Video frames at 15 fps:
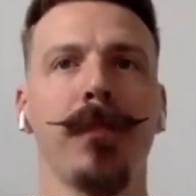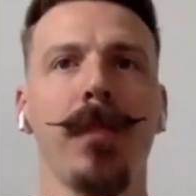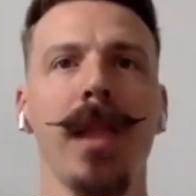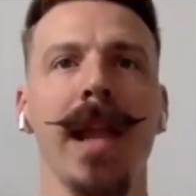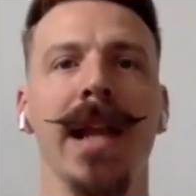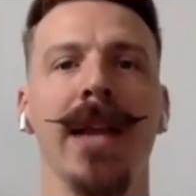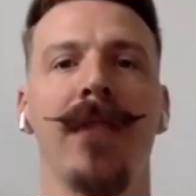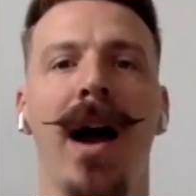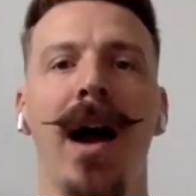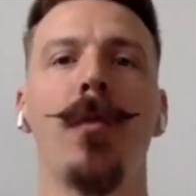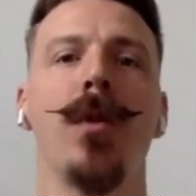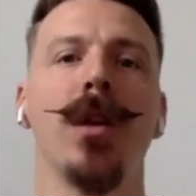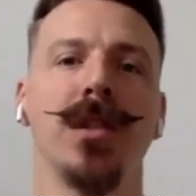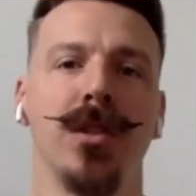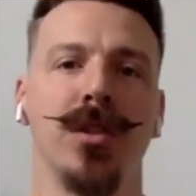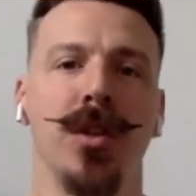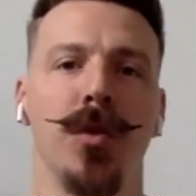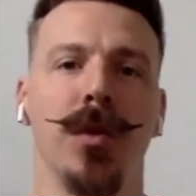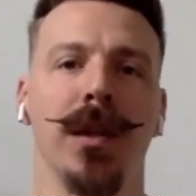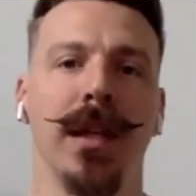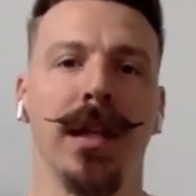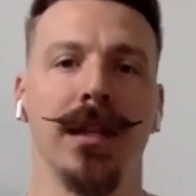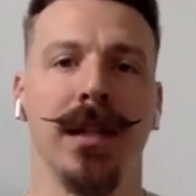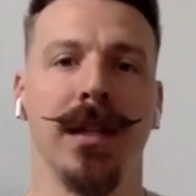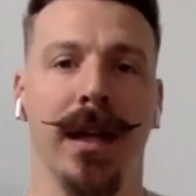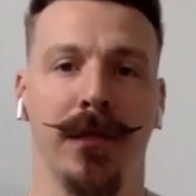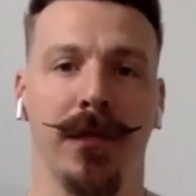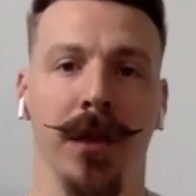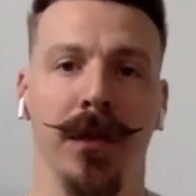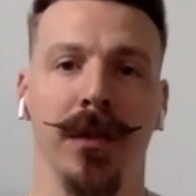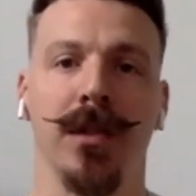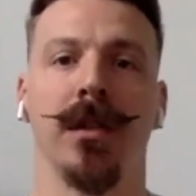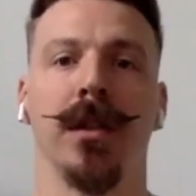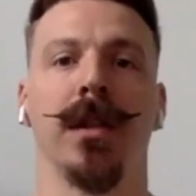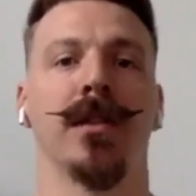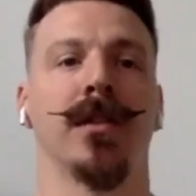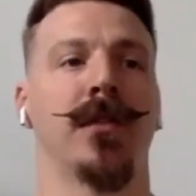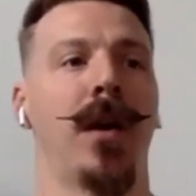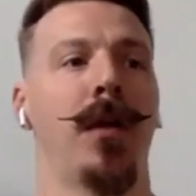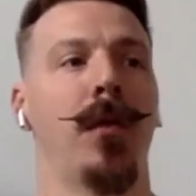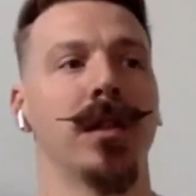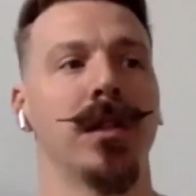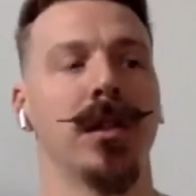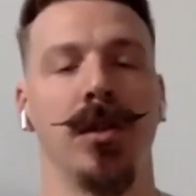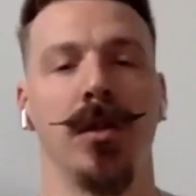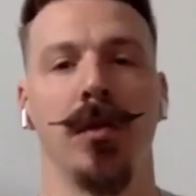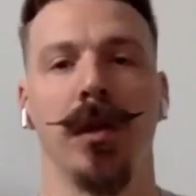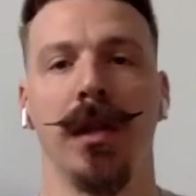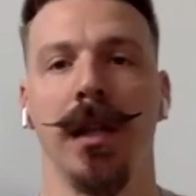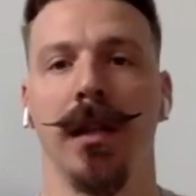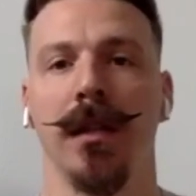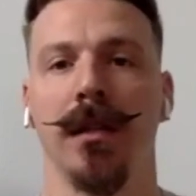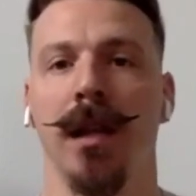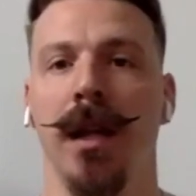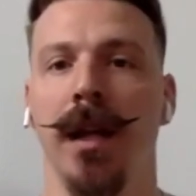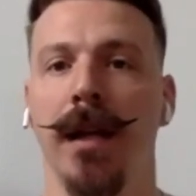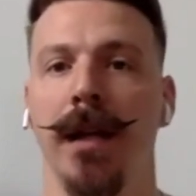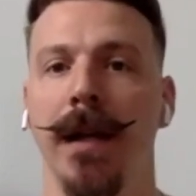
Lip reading: if I wasn't doing things like fill the sleeves, if I wasn't doing things like,